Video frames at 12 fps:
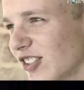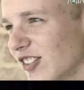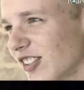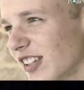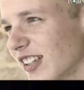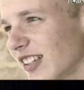She
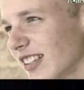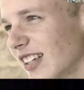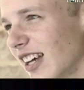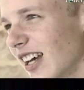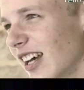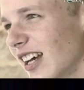said,
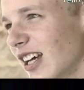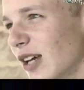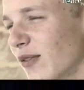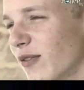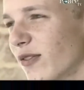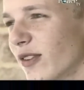
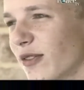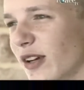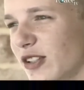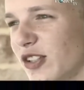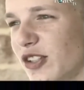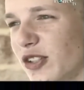if I
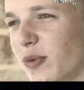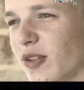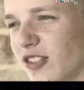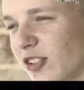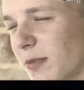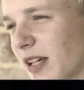knew you
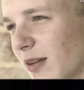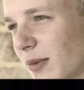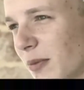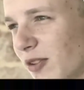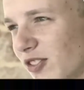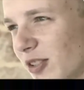wanted to become
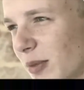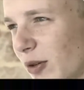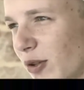a Muslim,